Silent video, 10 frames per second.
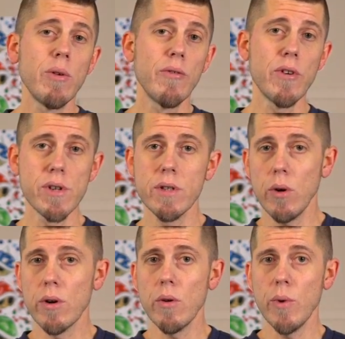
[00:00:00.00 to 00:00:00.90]
in reverse
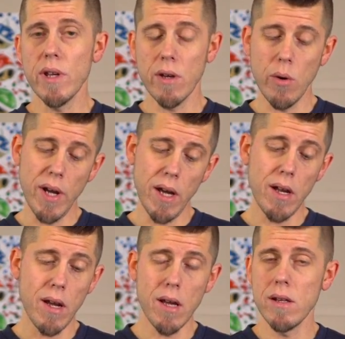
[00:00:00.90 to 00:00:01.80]
order, we can go
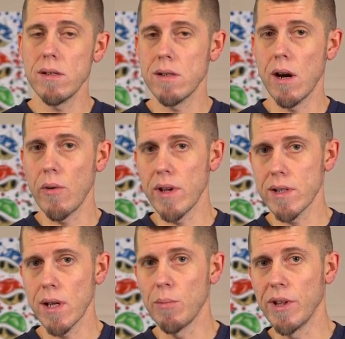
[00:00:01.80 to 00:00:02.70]
ahead and start
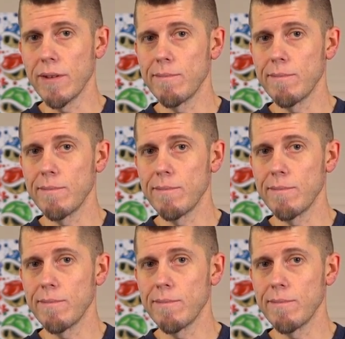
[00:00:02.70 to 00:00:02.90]
reassembling.